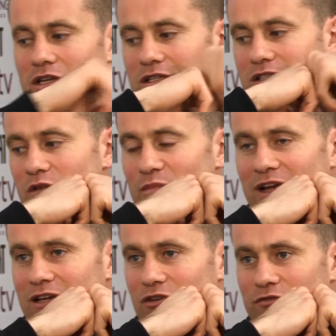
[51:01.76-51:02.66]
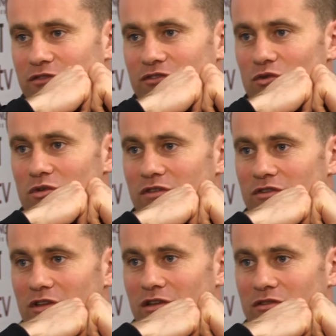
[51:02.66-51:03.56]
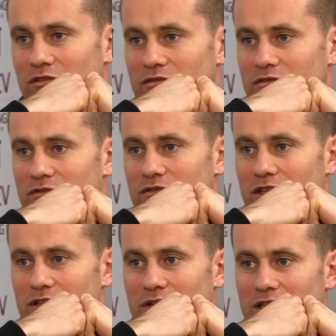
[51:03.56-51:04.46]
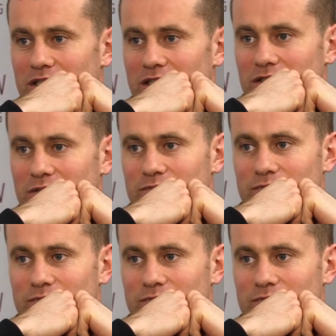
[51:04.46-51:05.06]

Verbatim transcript: you can still bang it out for a flow and if you if you if you get the right connection.